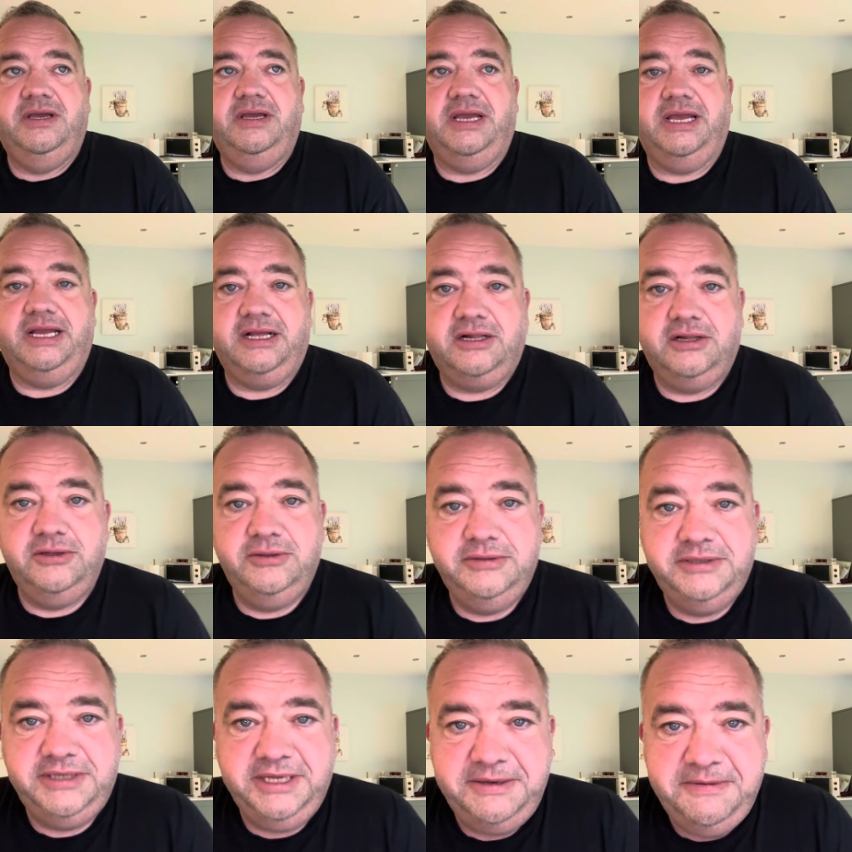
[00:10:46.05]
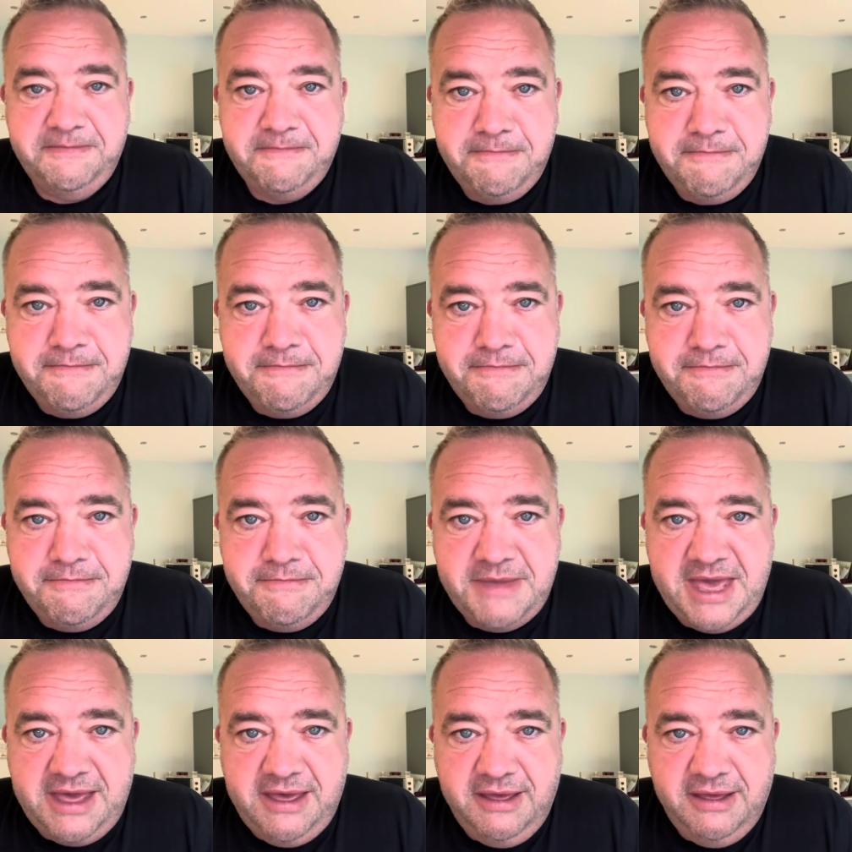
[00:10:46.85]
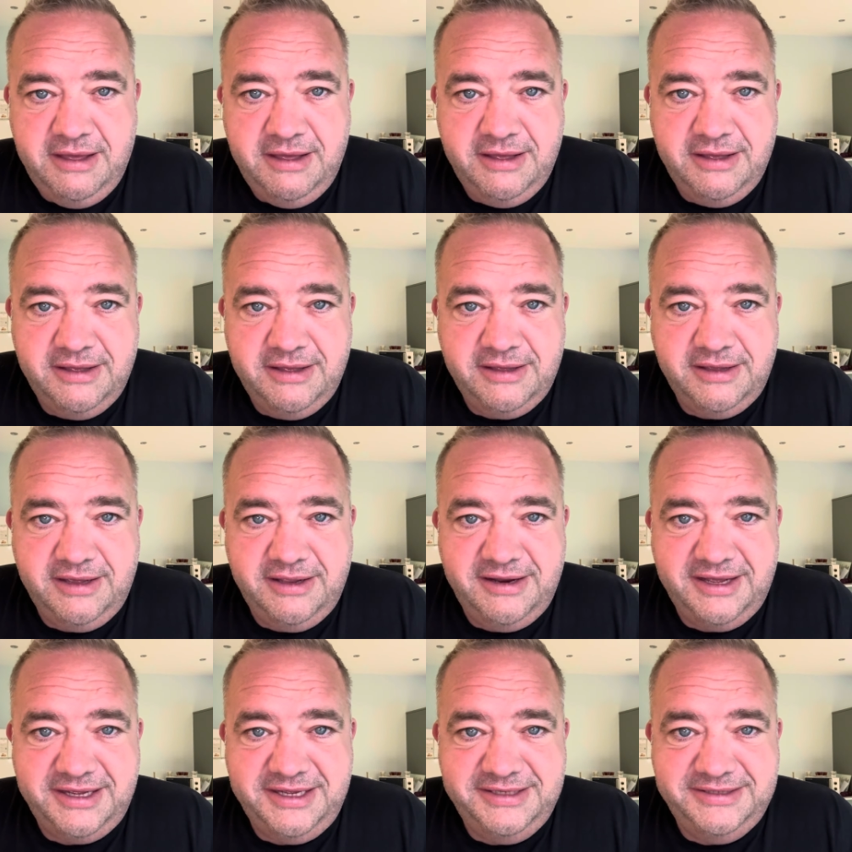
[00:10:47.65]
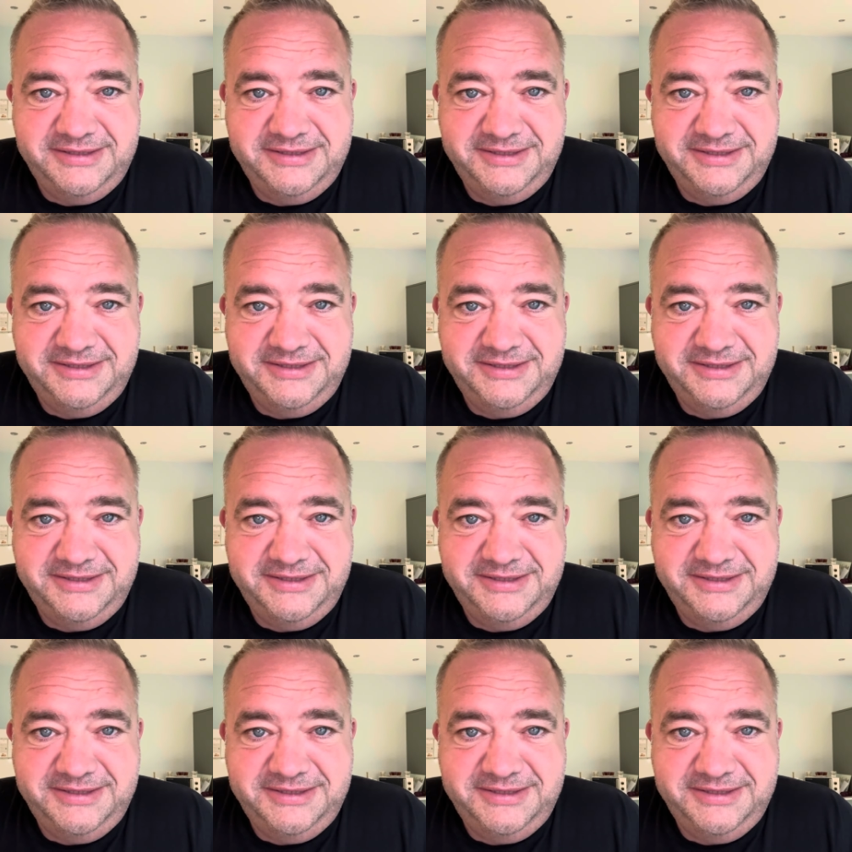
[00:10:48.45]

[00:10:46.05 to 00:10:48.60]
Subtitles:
including meh, United